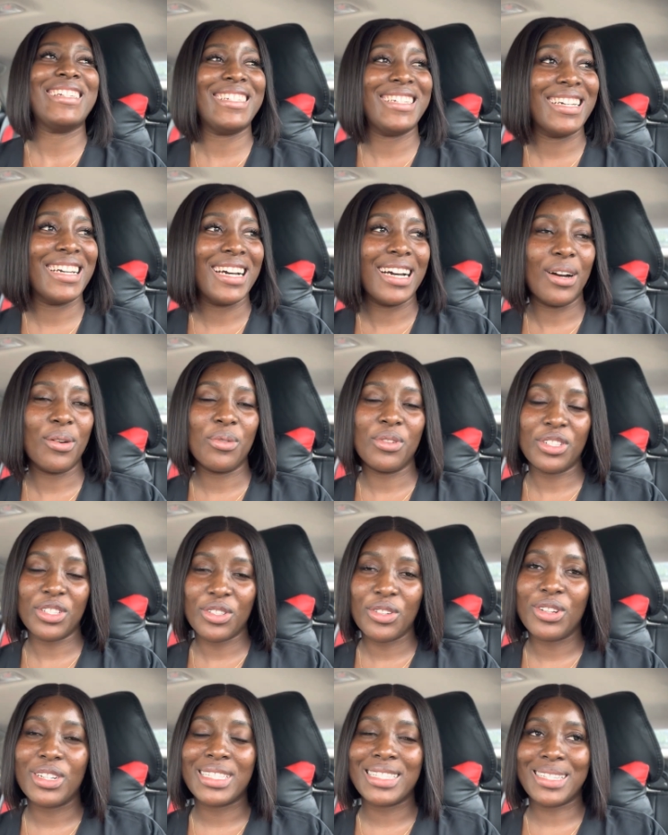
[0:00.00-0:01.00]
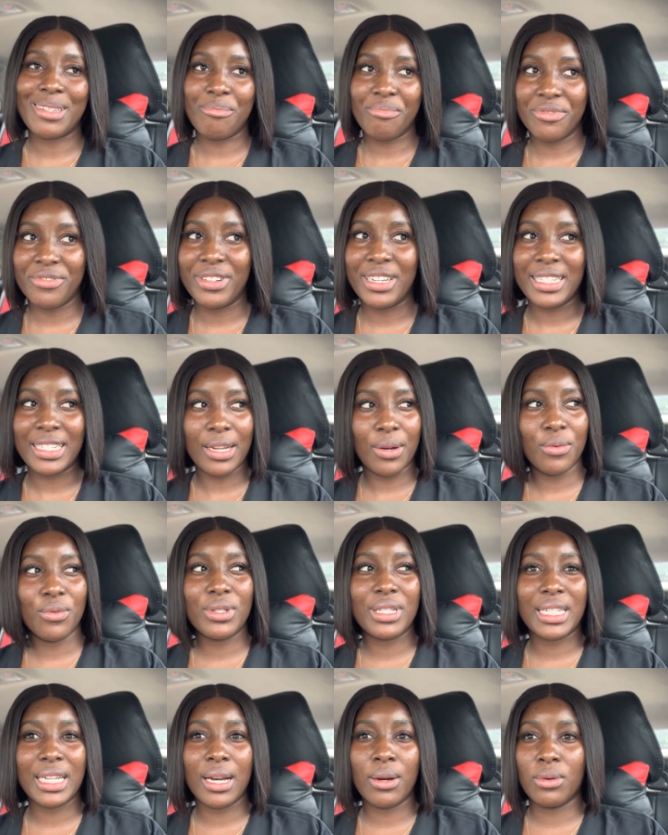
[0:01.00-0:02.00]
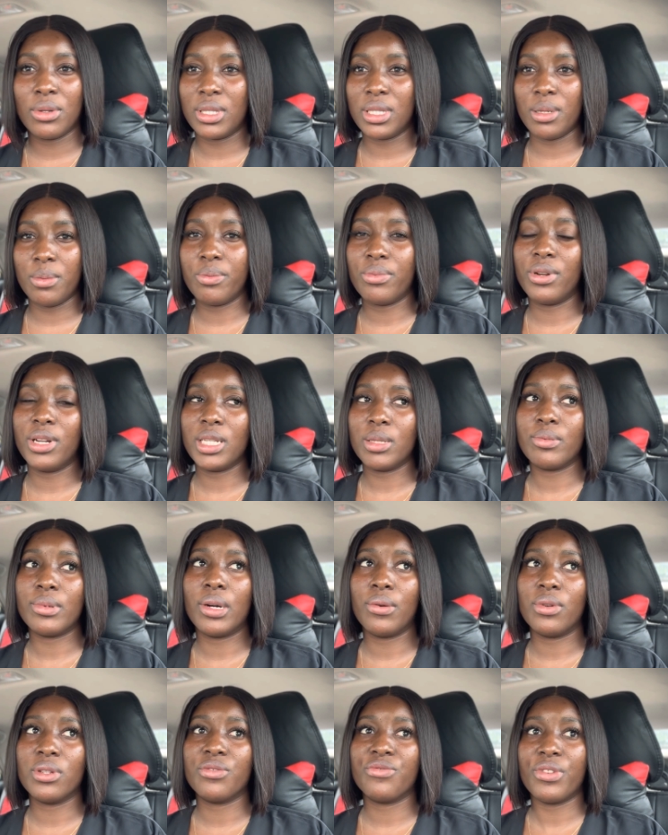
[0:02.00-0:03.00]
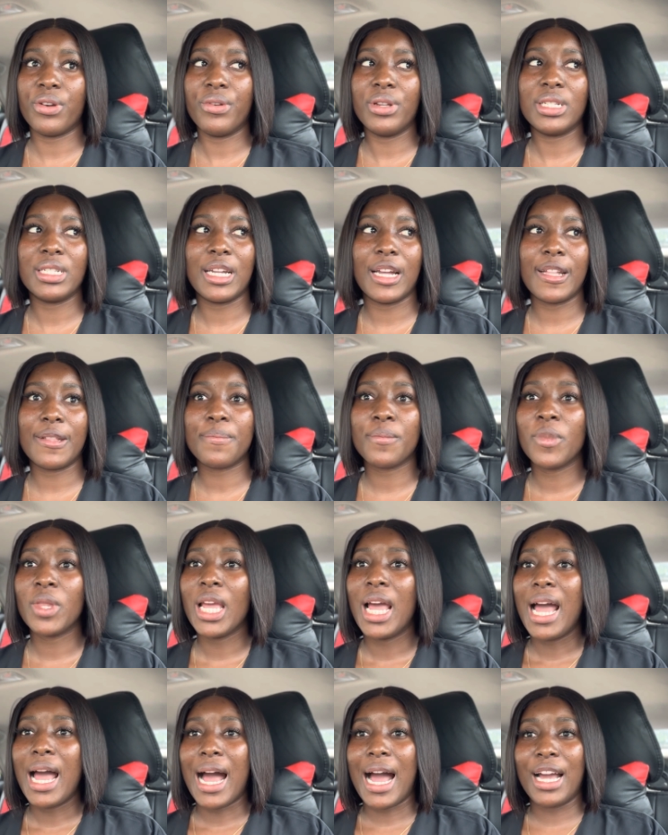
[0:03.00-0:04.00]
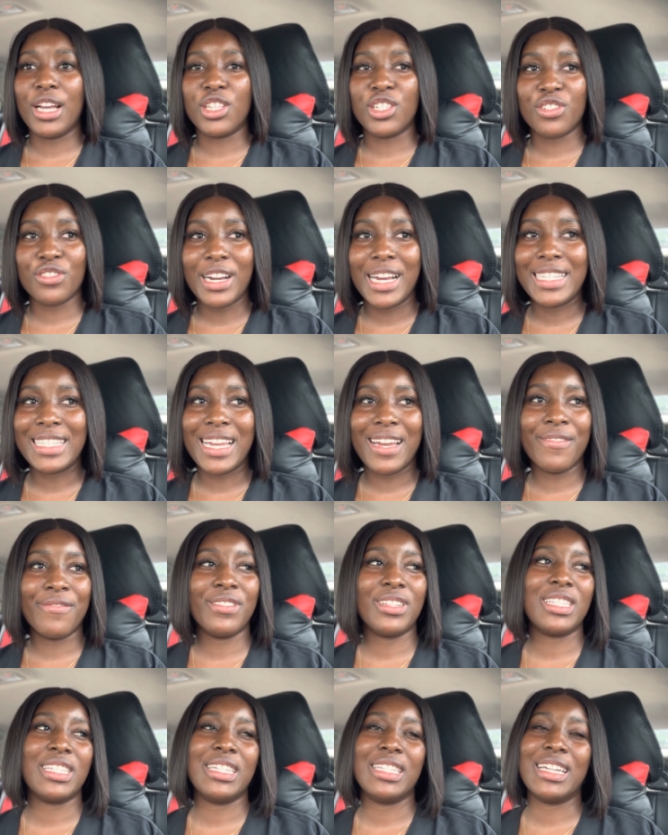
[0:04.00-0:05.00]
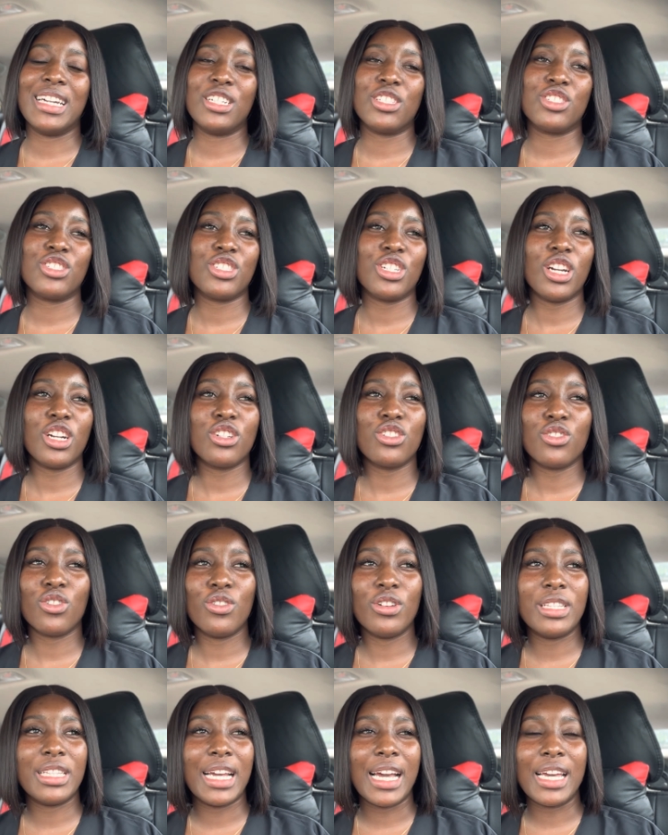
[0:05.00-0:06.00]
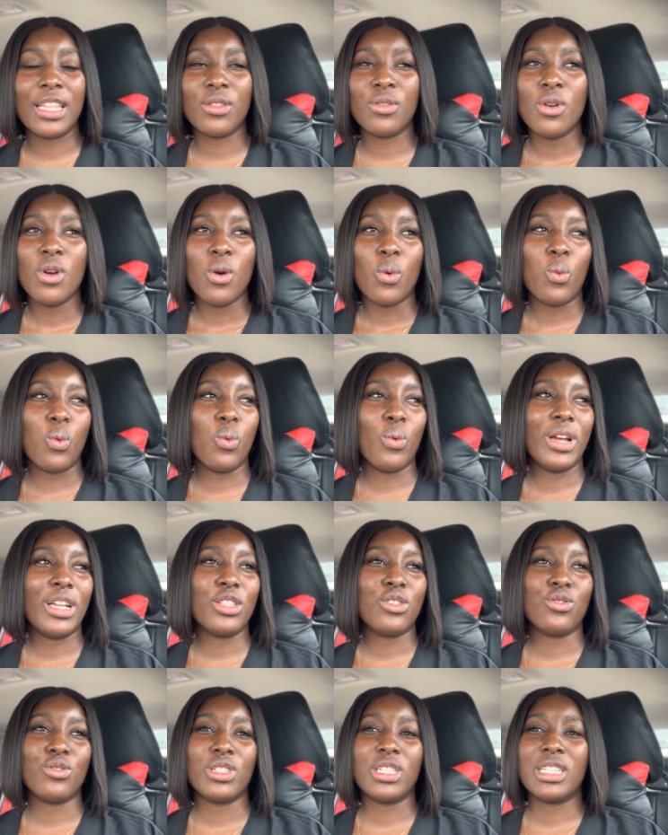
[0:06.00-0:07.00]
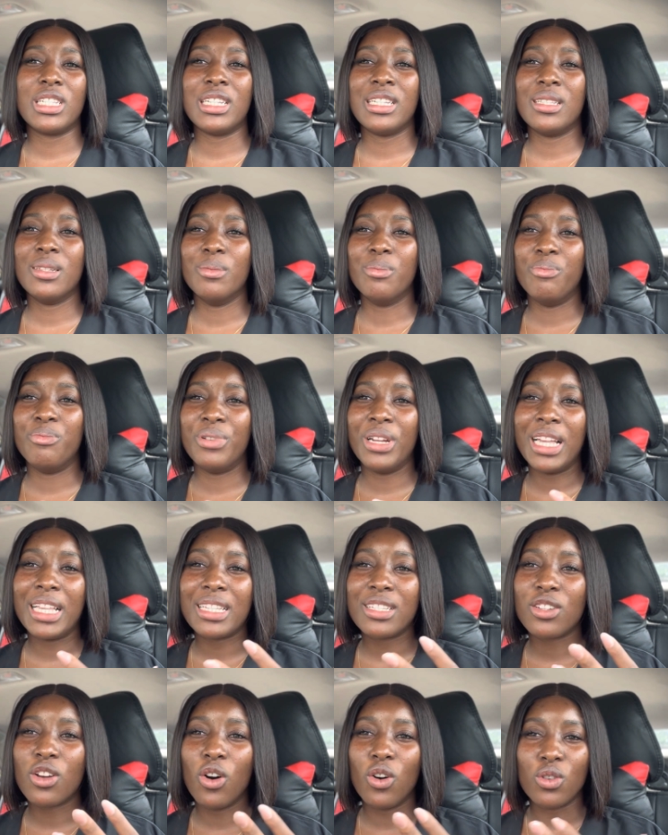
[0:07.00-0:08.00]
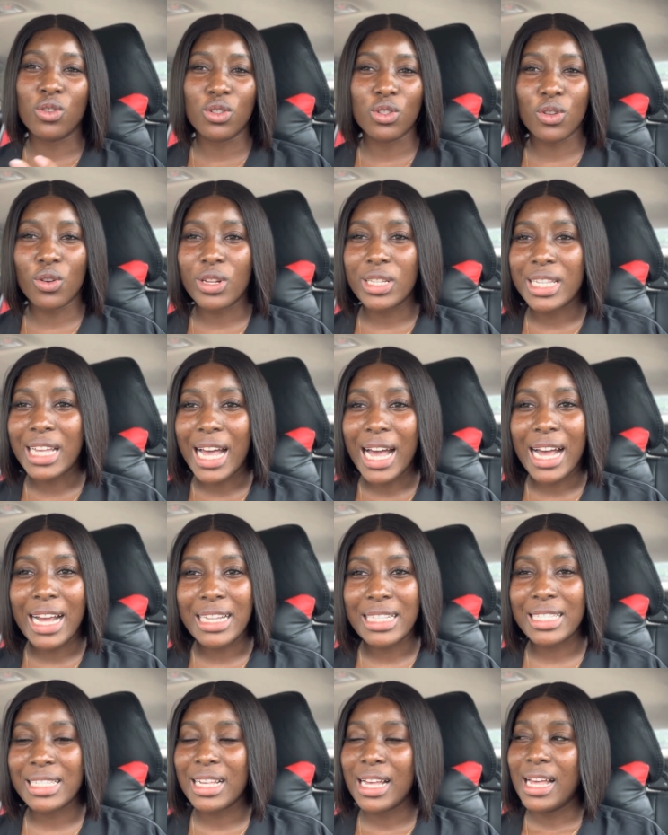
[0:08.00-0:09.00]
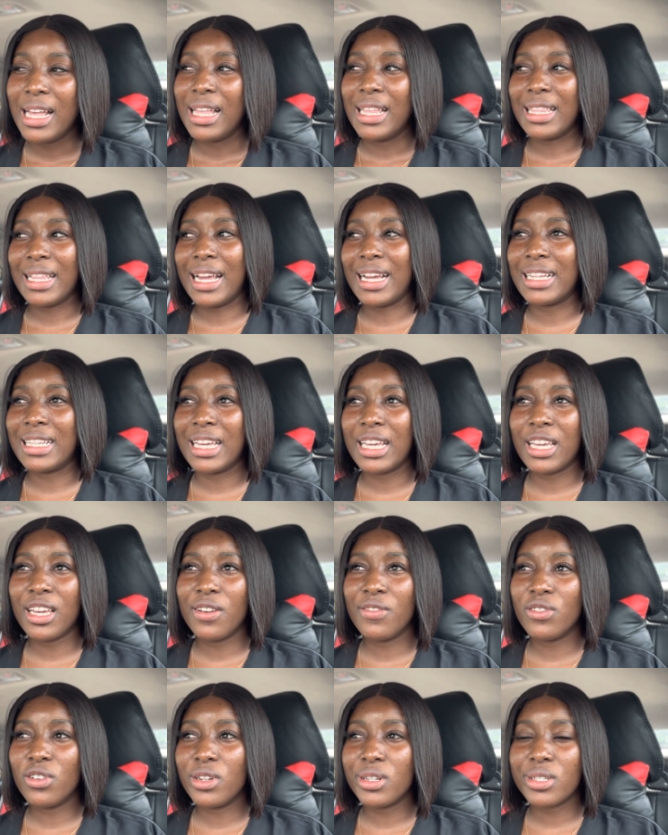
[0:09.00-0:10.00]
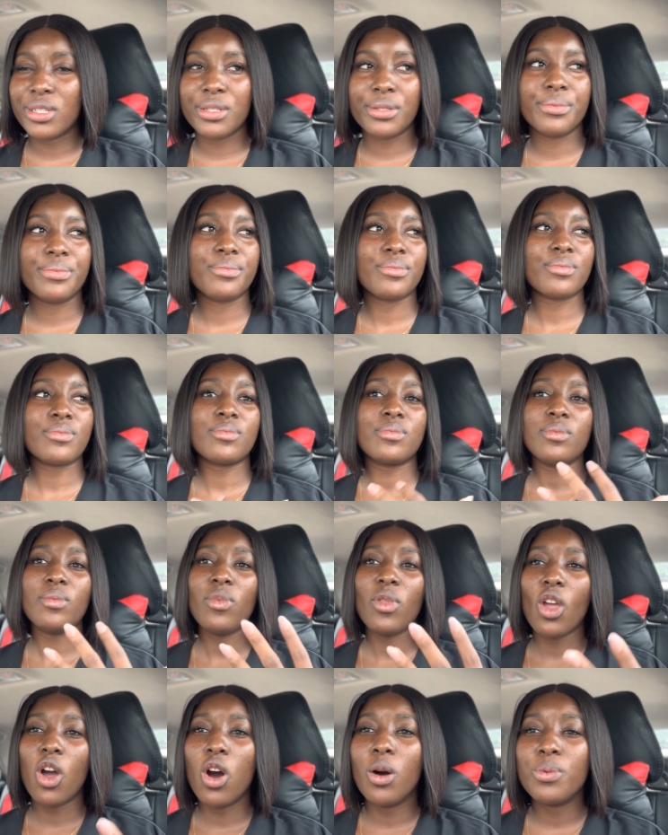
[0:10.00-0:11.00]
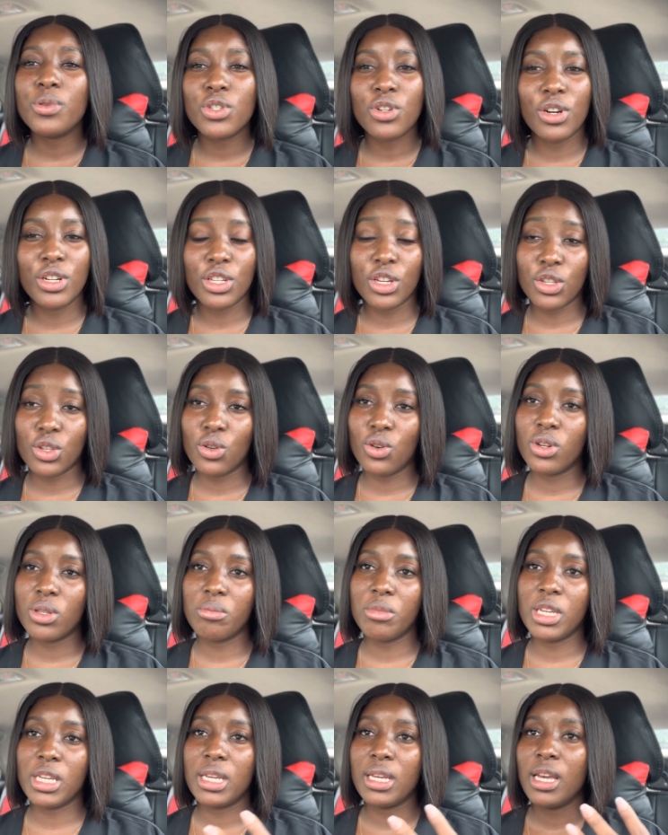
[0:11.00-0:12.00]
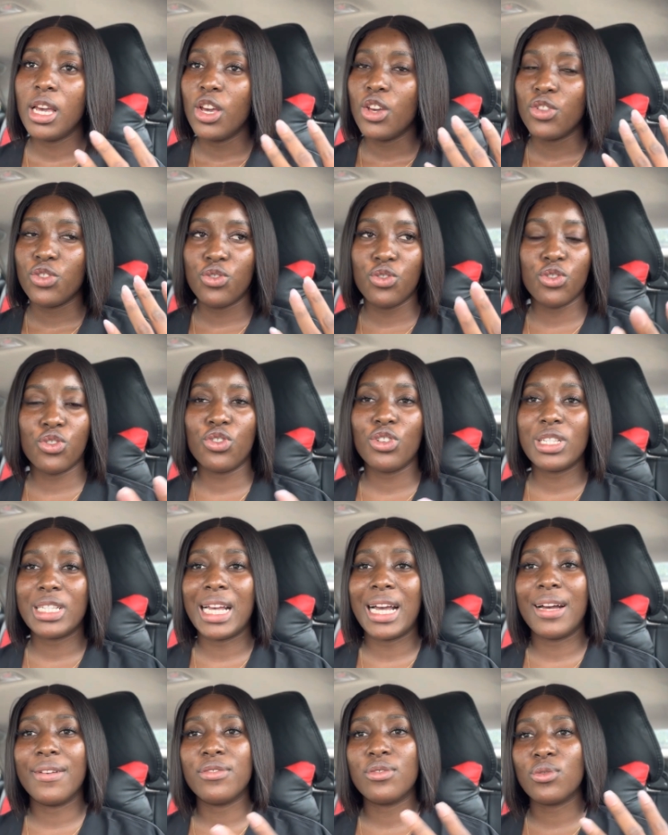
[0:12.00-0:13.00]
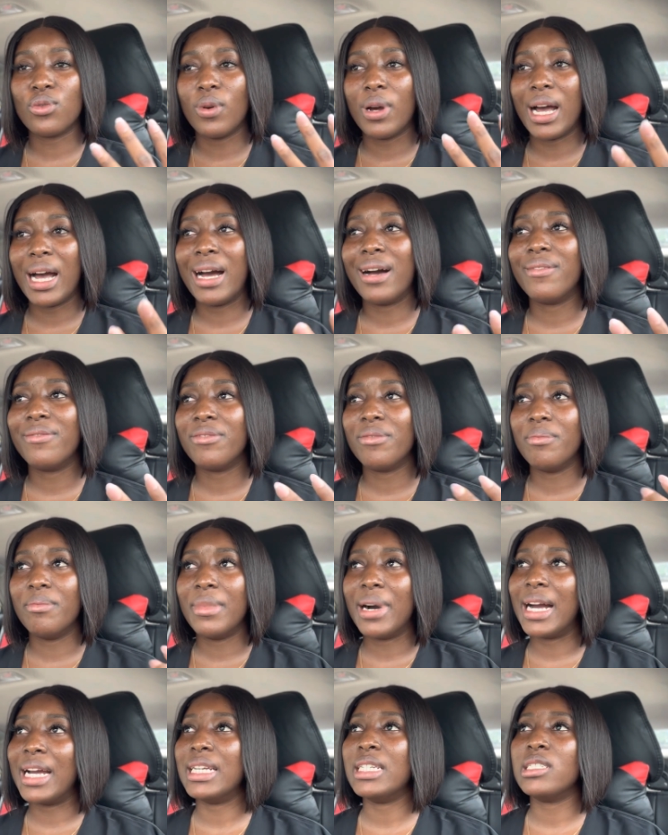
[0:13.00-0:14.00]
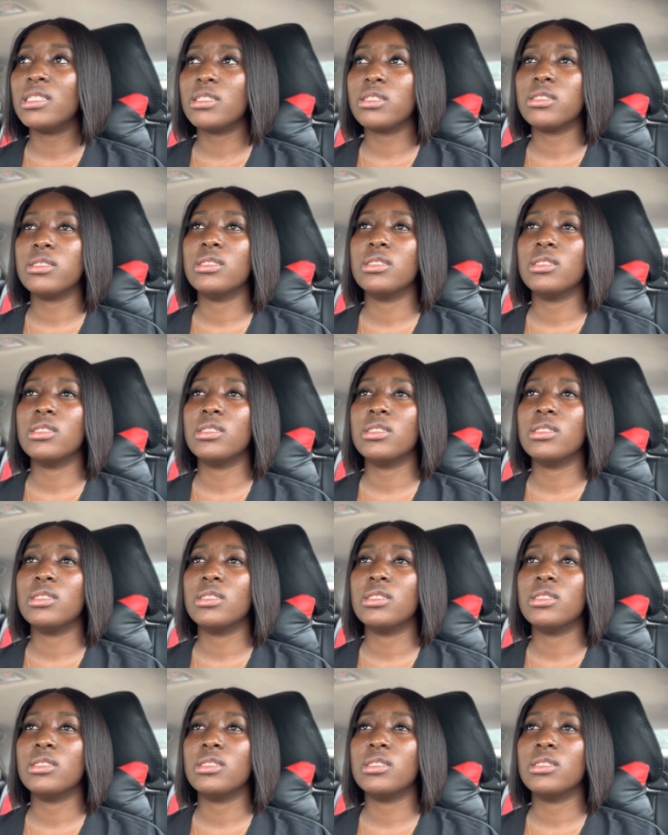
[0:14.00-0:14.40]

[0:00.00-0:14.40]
yeah i was not depressed i won't say i was depressed but i was very sad i tried everything i checked online we went to see the best consultant like they gave us option they told me you just have to have mind